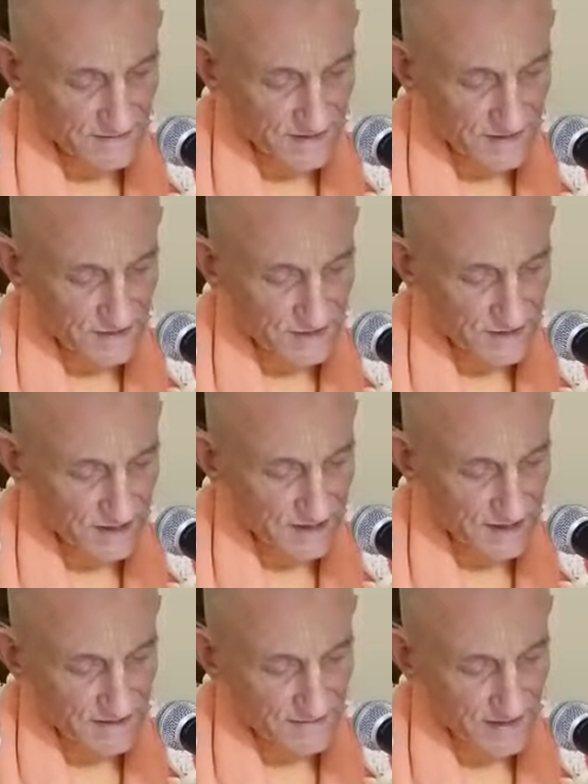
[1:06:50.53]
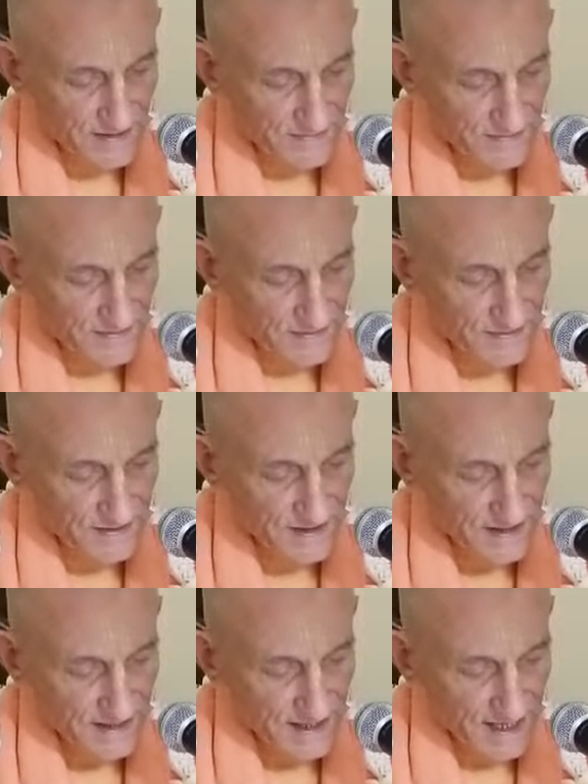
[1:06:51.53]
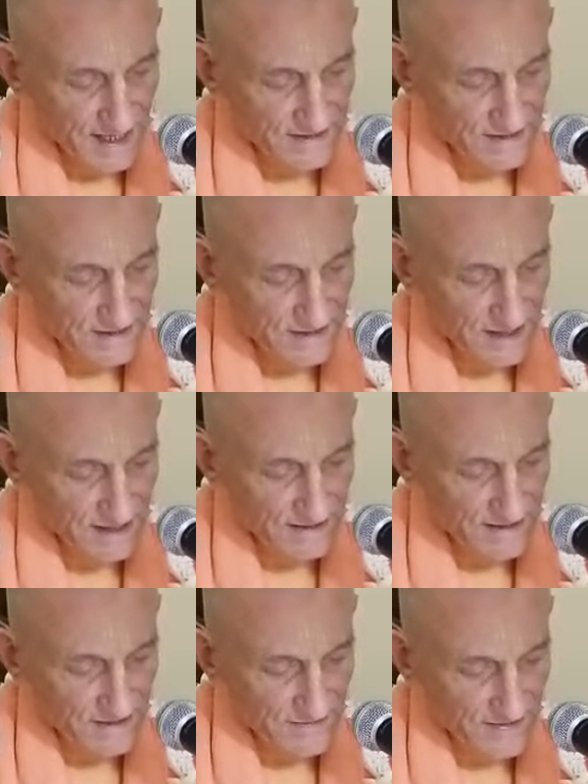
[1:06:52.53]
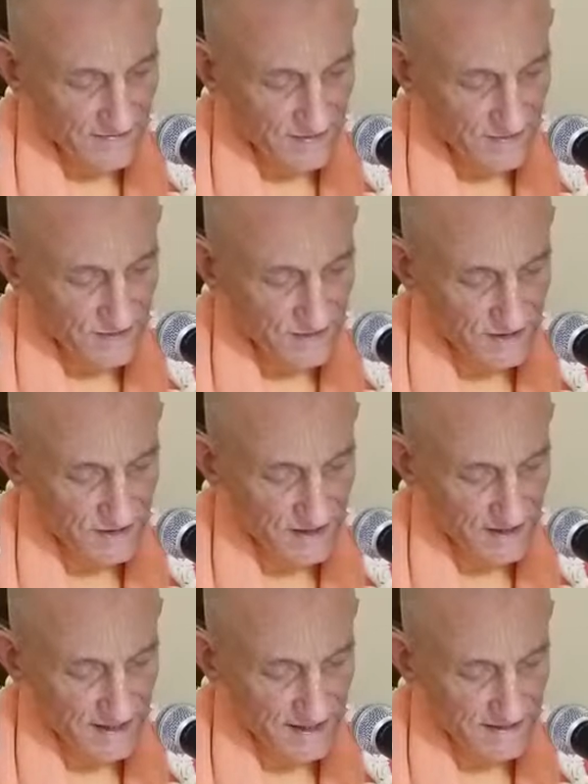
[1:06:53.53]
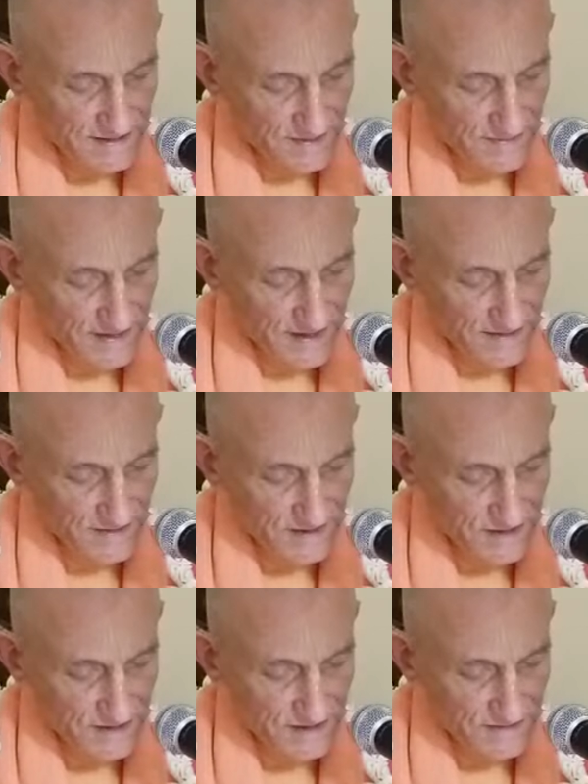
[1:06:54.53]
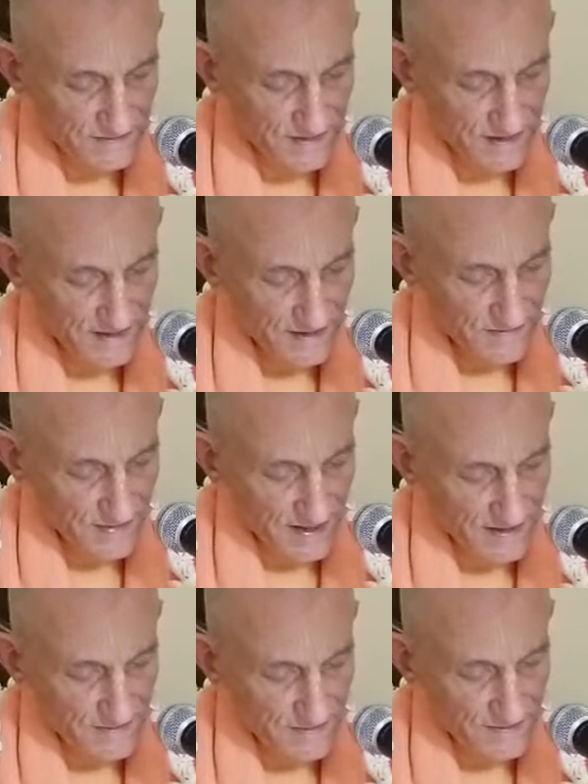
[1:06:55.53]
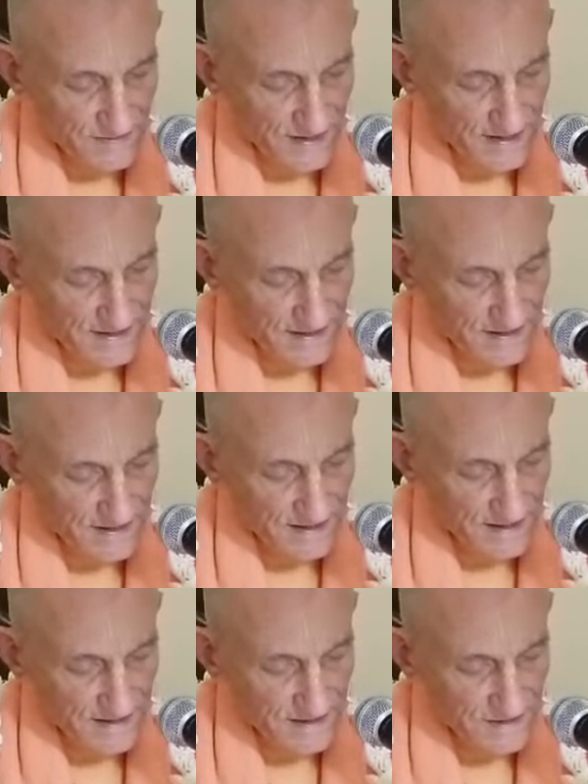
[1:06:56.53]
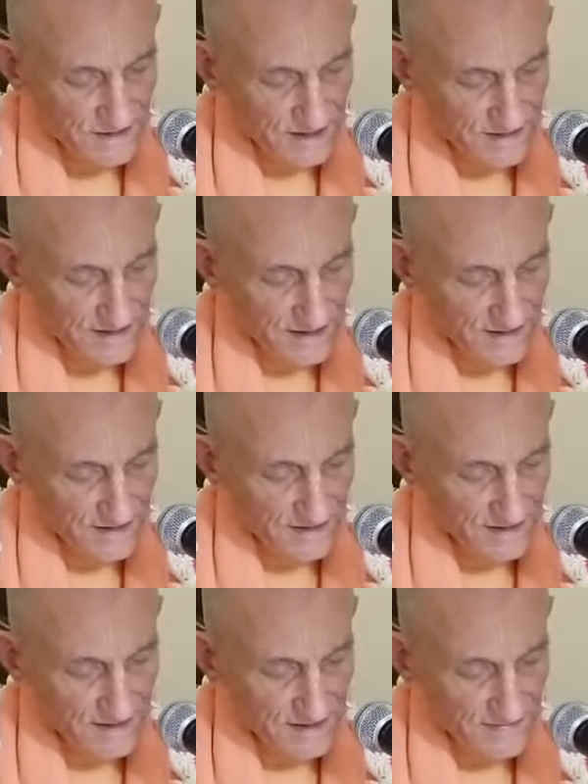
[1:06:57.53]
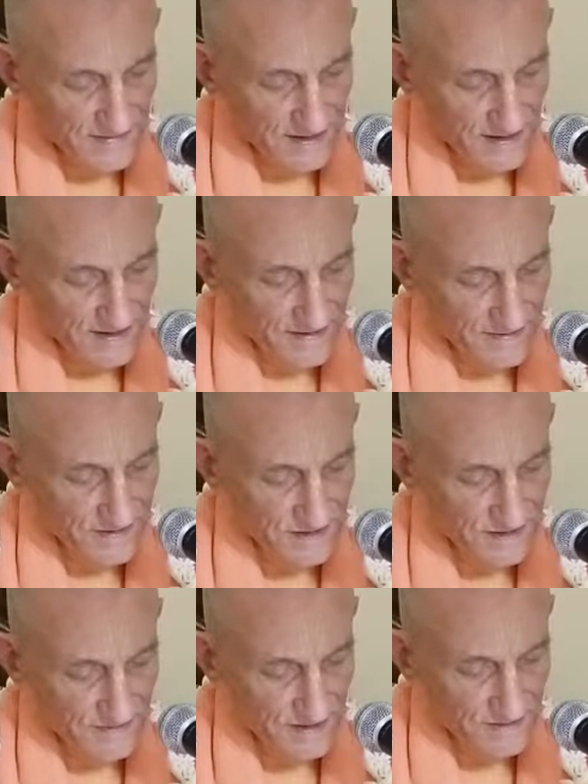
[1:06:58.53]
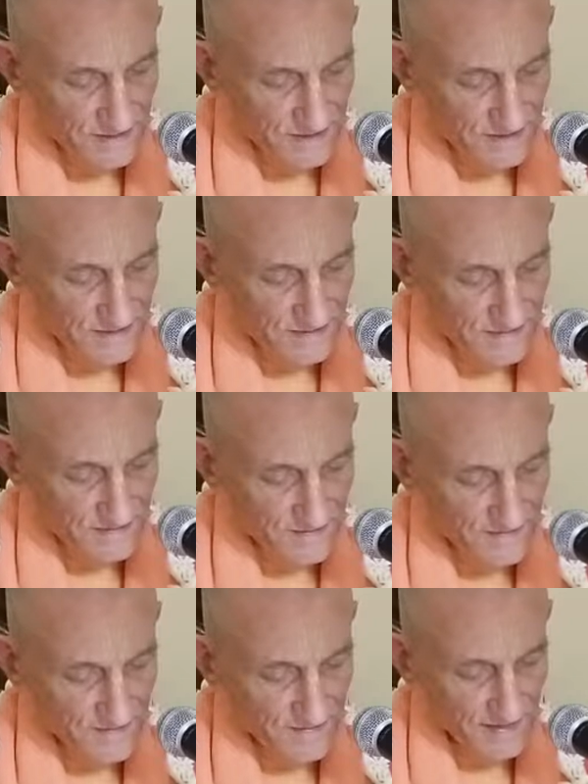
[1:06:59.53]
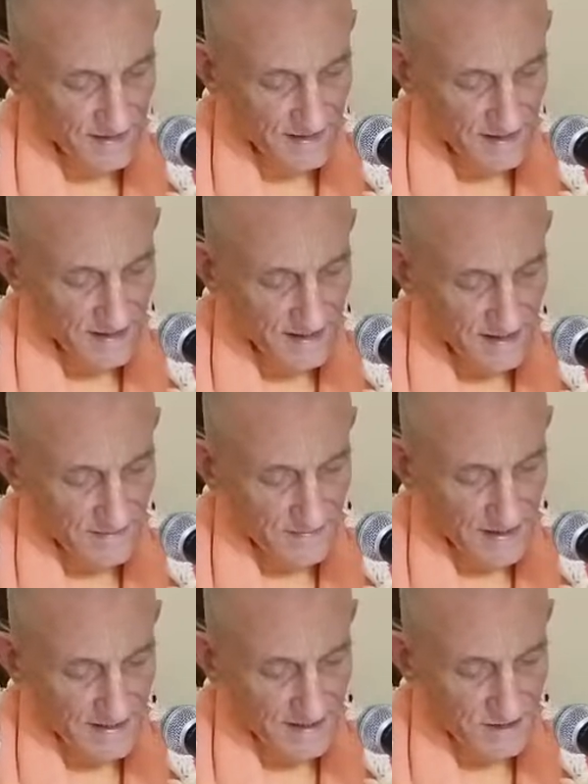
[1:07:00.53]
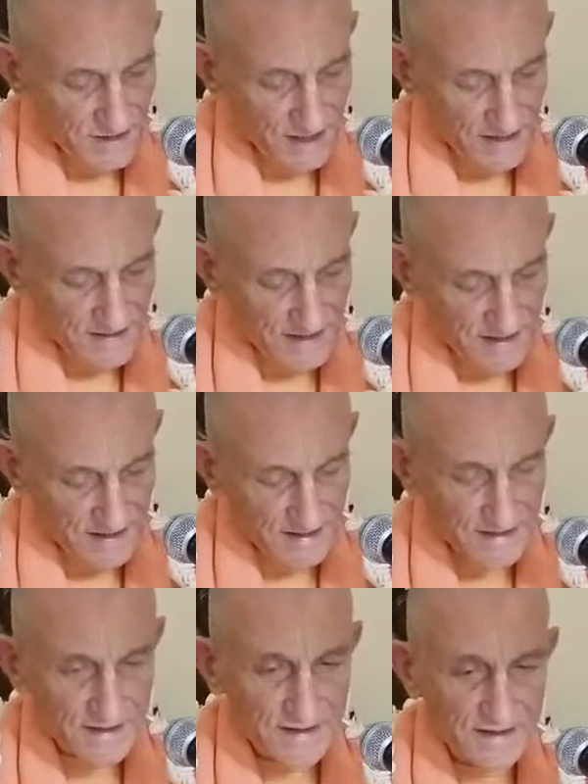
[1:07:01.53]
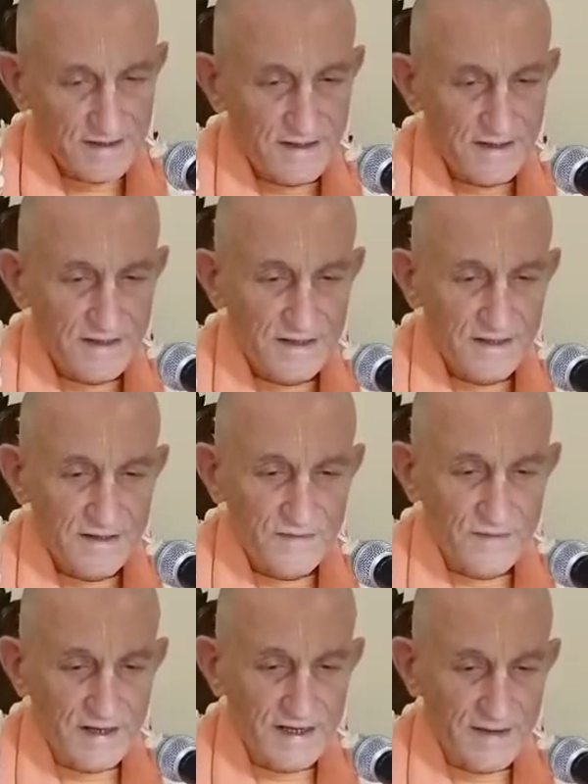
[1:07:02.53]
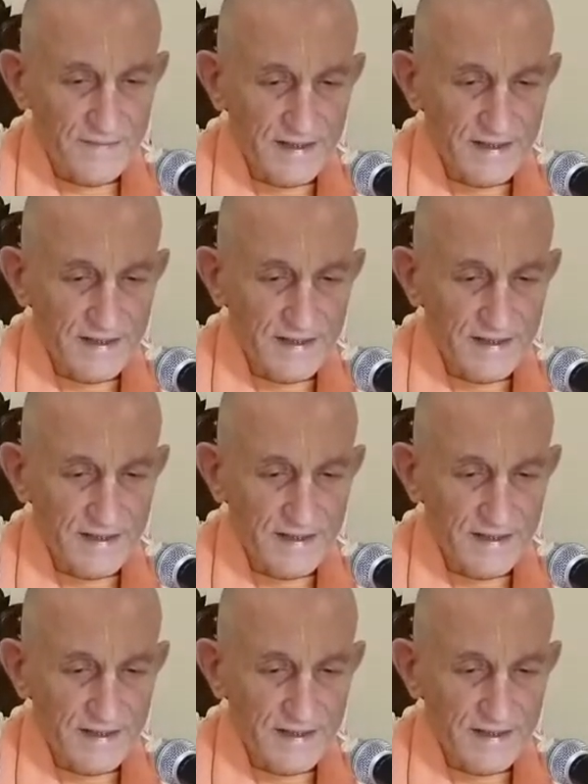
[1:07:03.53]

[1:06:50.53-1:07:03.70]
when Sri Caitanya Mahaprabhu actually started a revolution against Brahmanical system by inaugurating the chanting of the Hare Krishna mantra. By this chanting, one can be